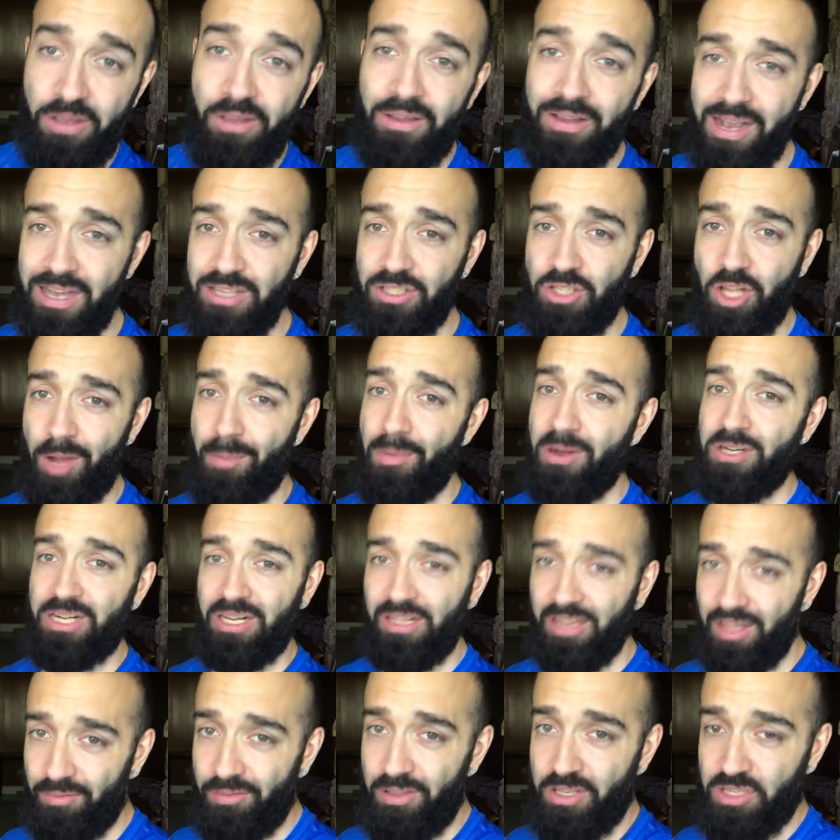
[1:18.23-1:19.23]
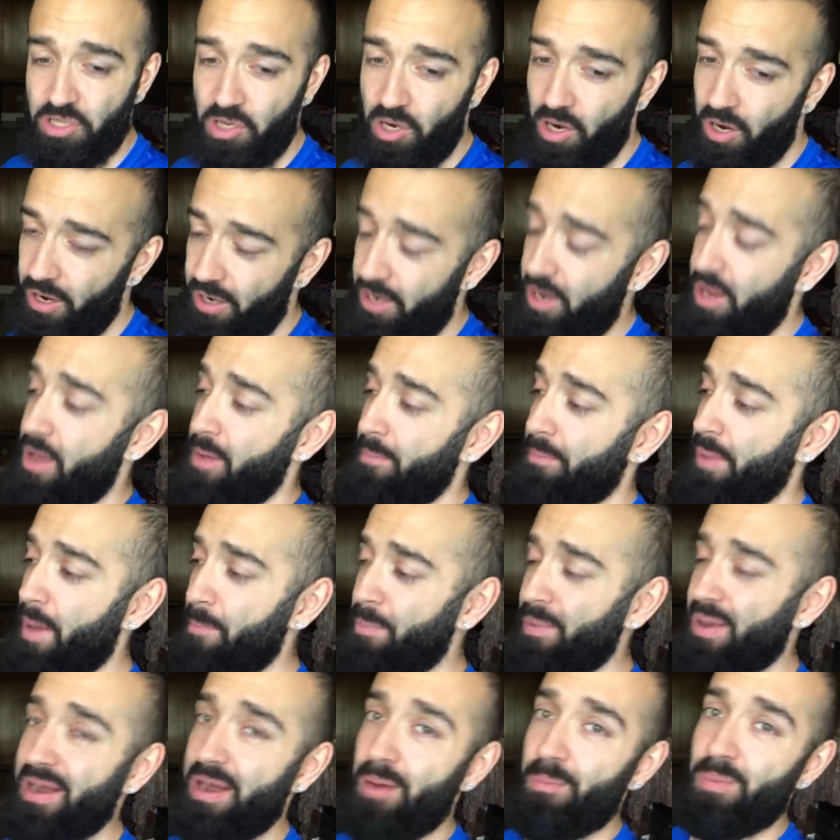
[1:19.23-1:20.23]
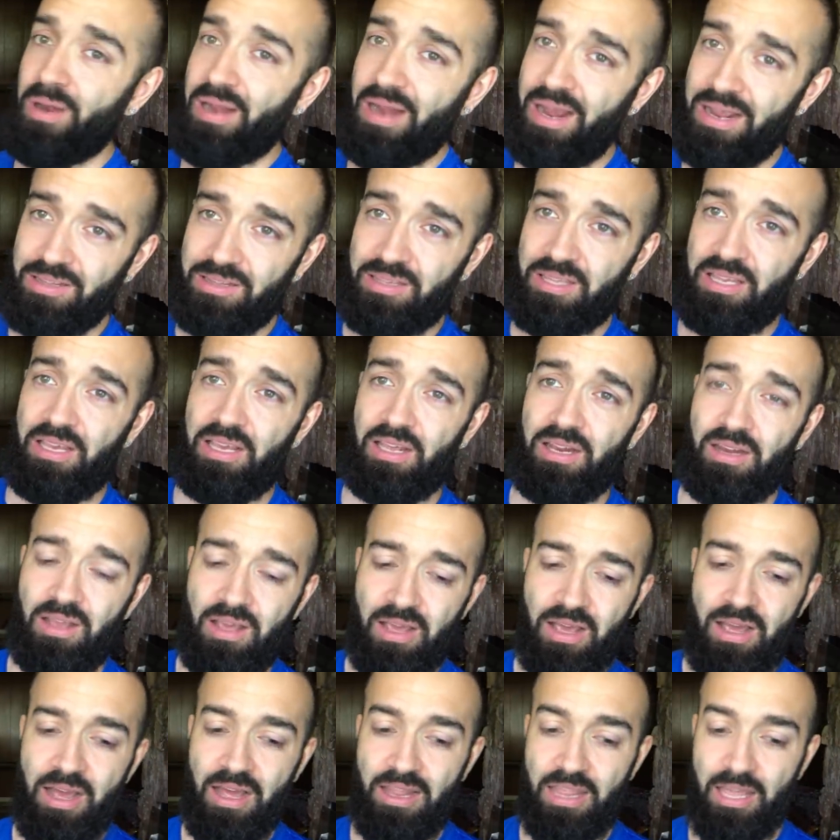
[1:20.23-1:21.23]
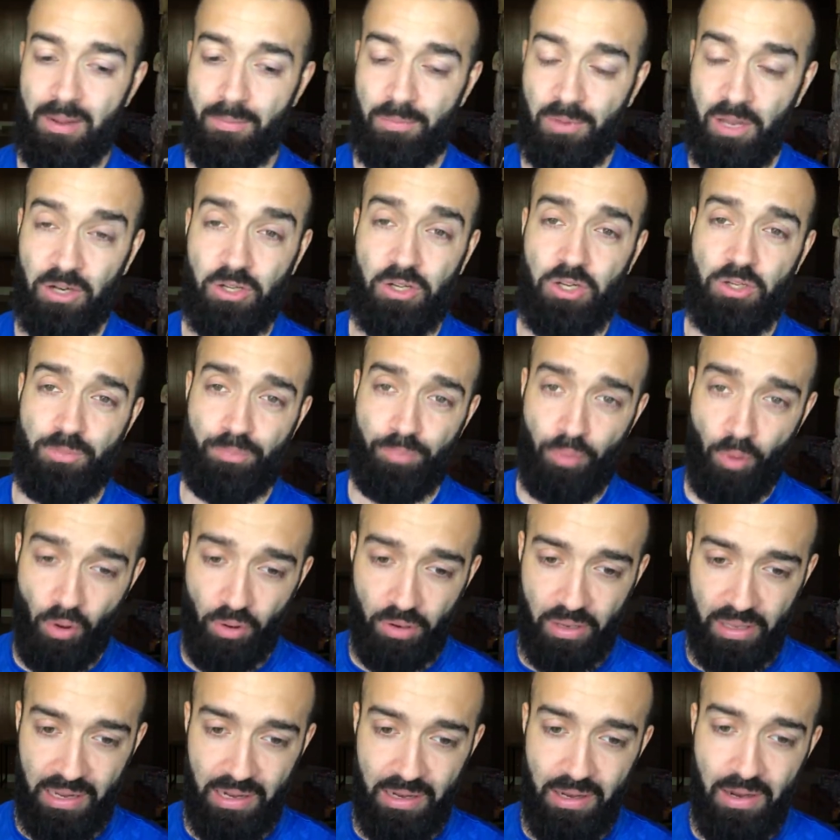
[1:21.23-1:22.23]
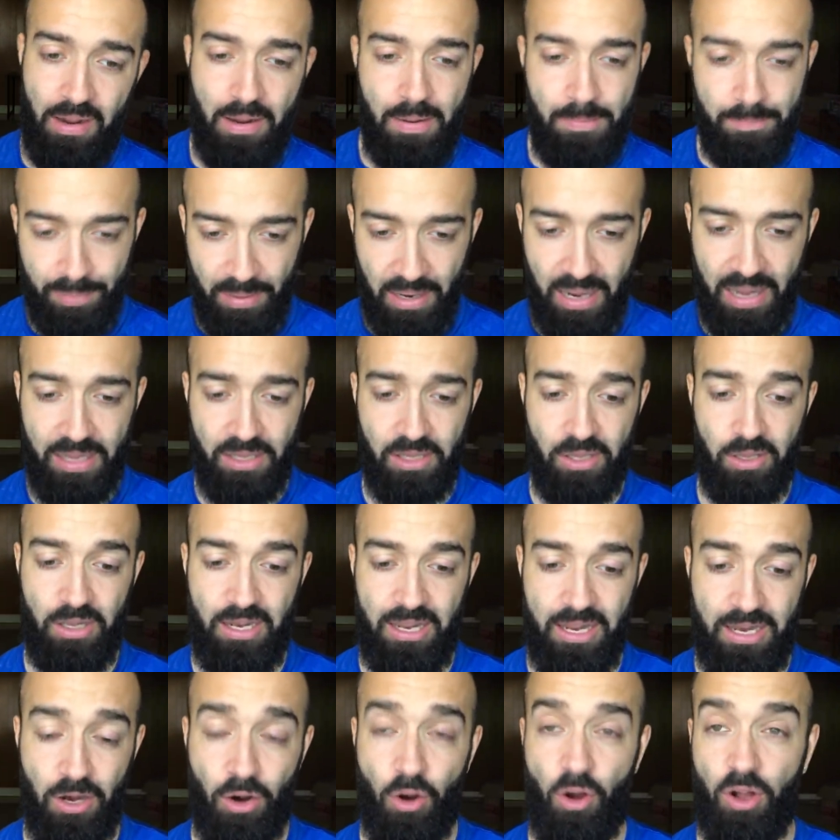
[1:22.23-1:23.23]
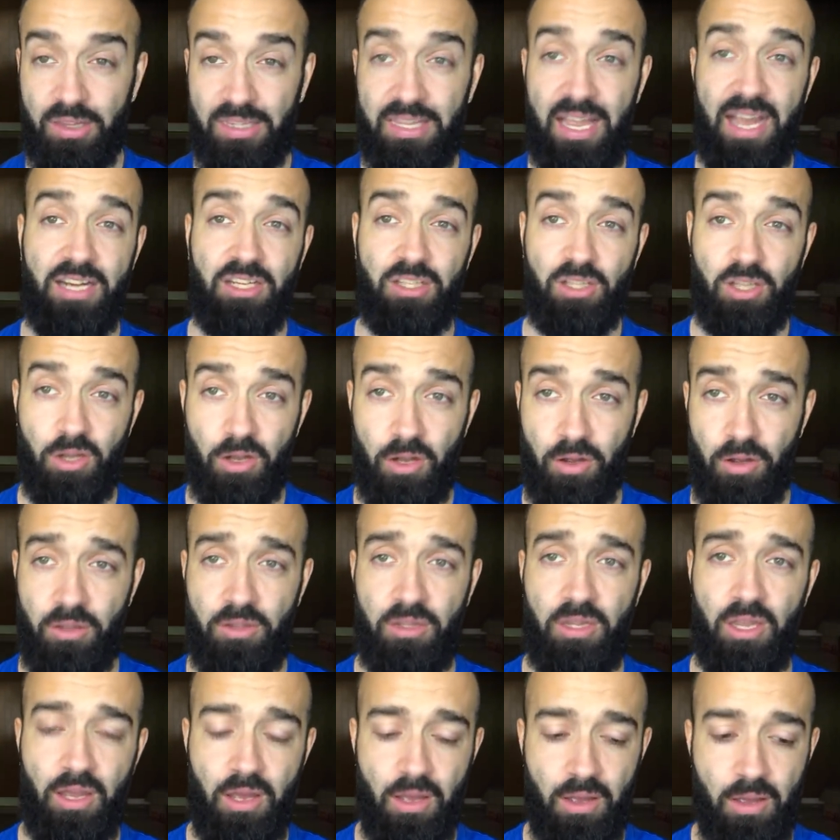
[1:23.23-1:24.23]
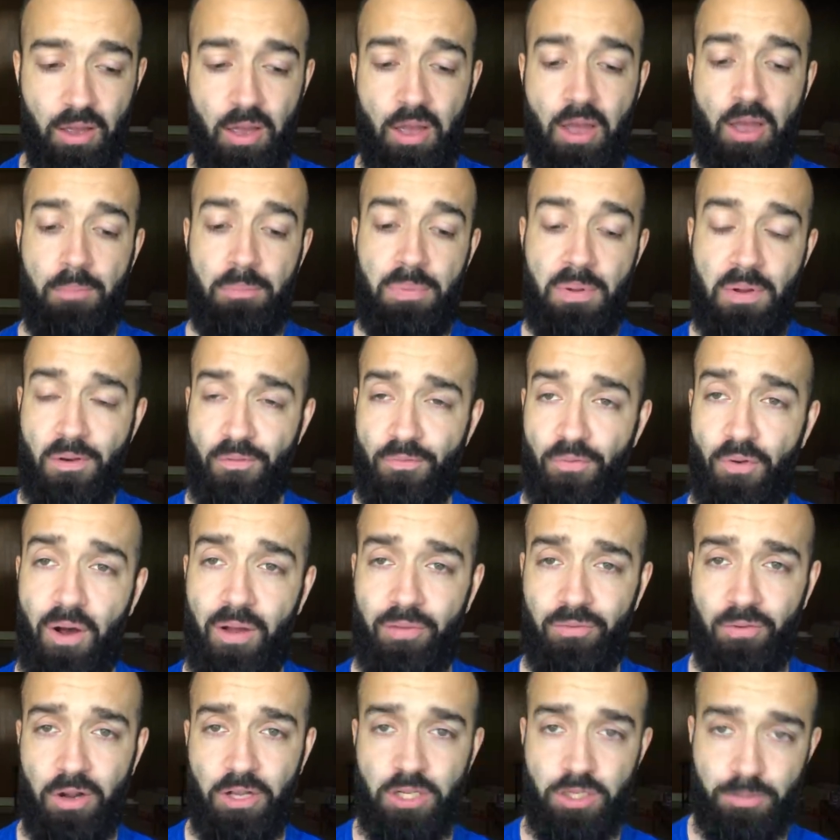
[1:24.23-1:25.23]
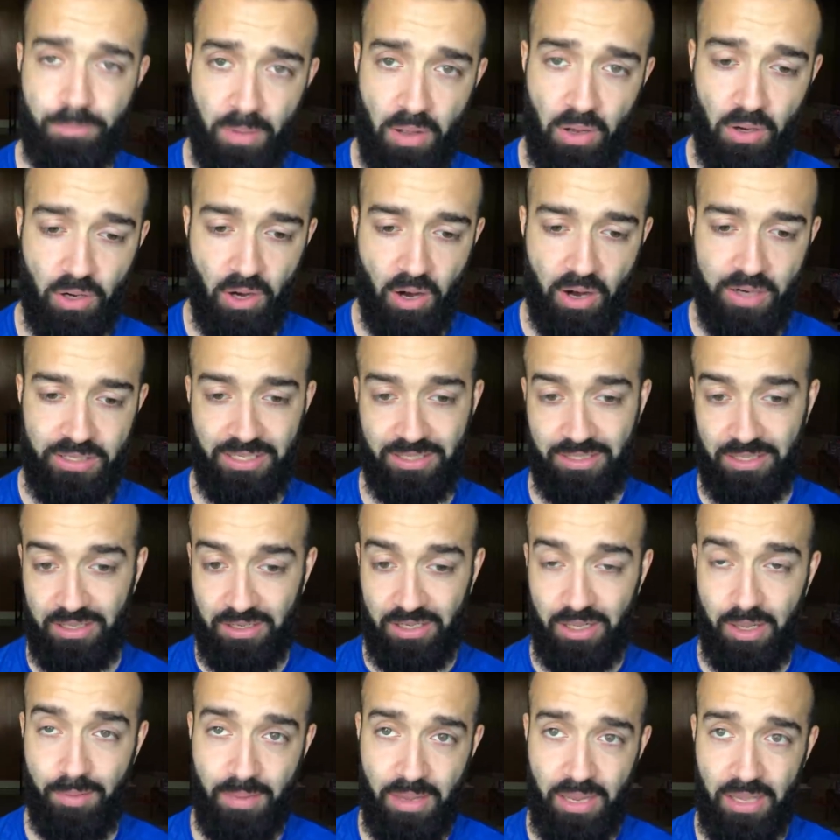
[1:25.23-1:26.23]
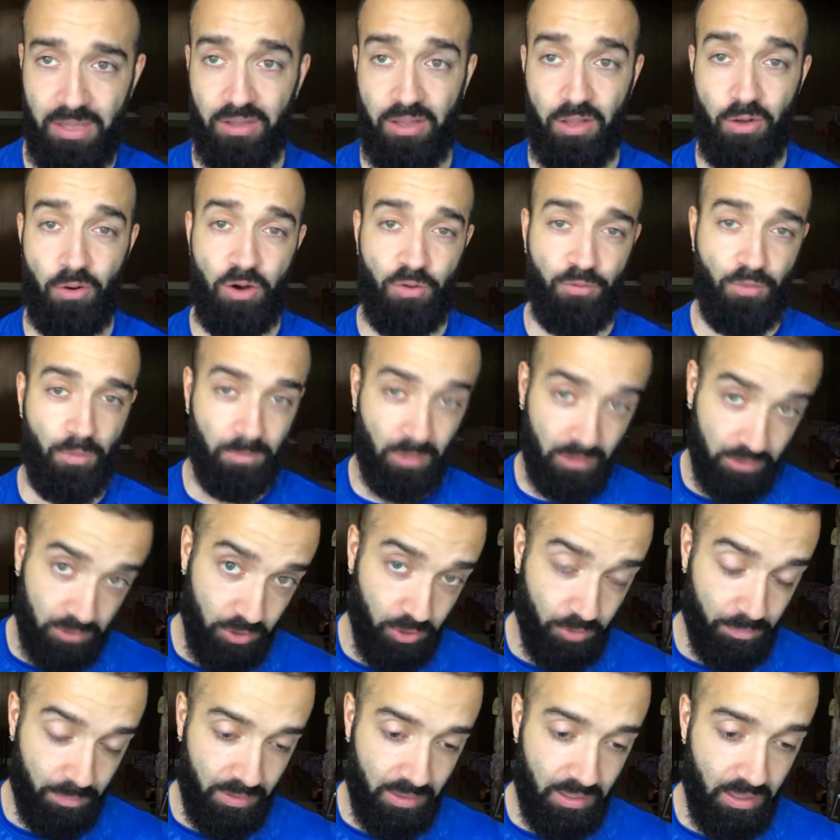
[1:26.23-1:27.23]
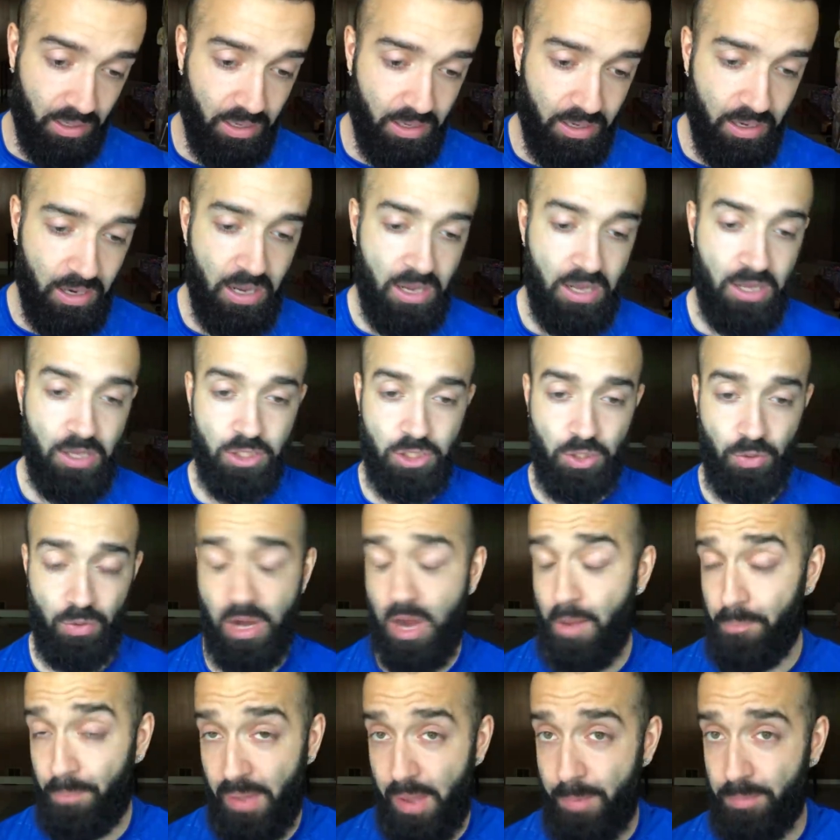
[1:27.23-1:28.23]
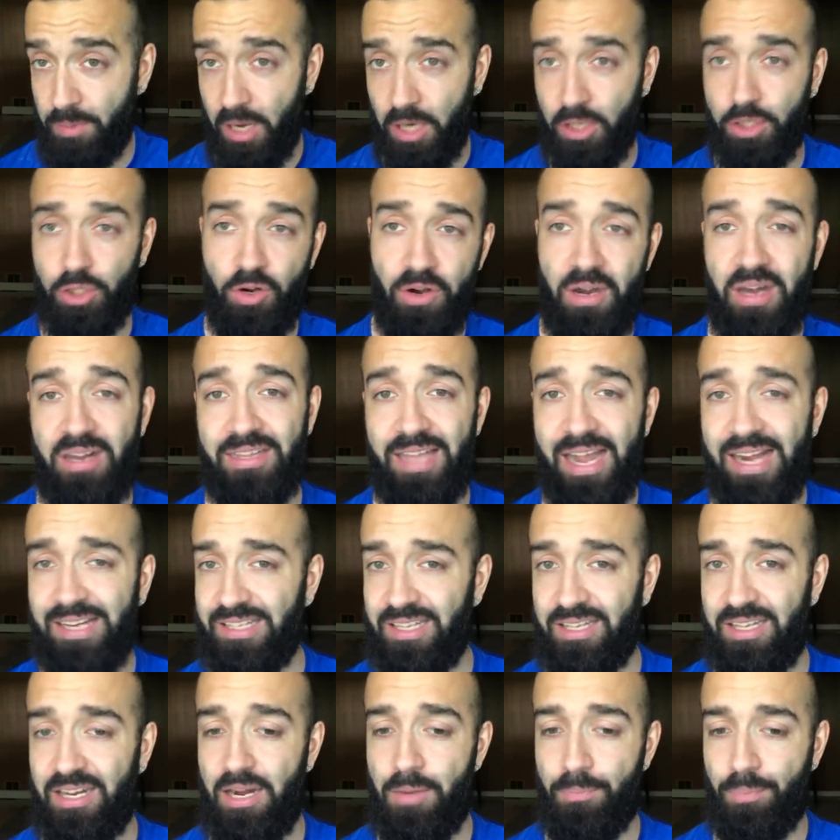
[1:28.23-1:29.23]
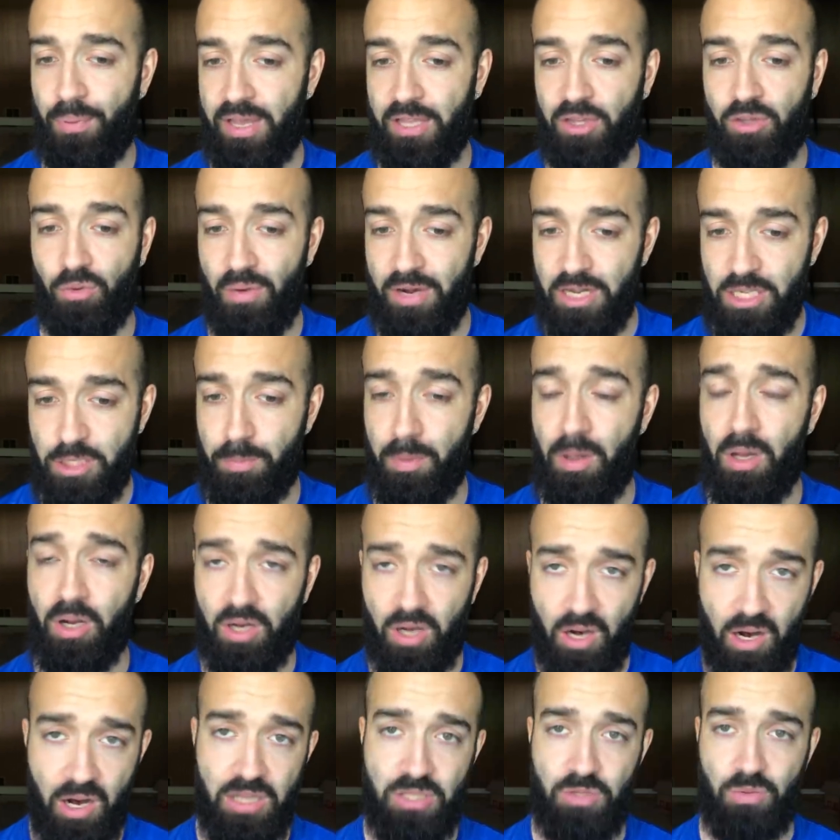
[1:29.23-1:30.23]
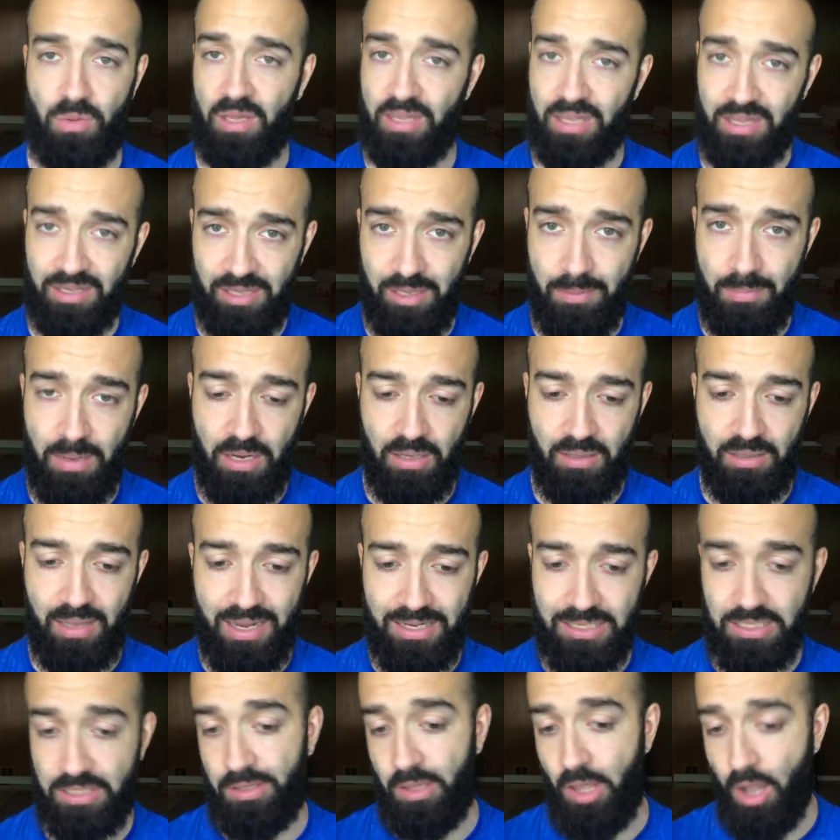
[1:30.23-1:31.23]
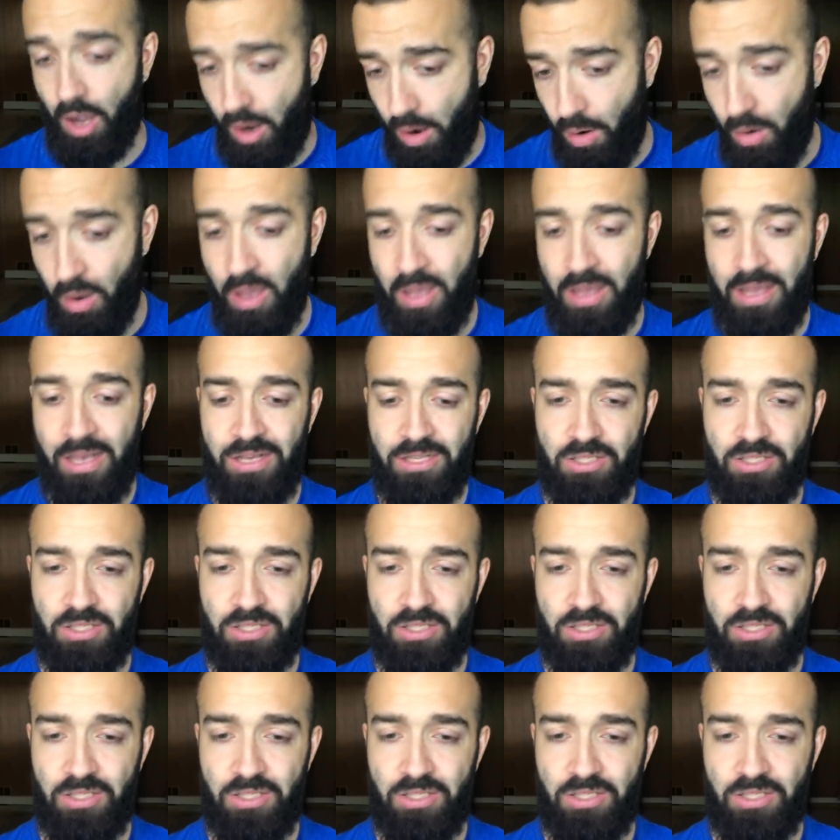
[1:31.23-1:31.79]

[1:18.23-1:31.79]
You guys know how much I love this card, but I put it number 19. I think Abductor's broken, but you need your whole deck to, to be revolved around spell cards like Endymion in order for Abductor to be good. So would I play Abductor in a deck that didn't play 20 spell cards with like Endymion decks? No.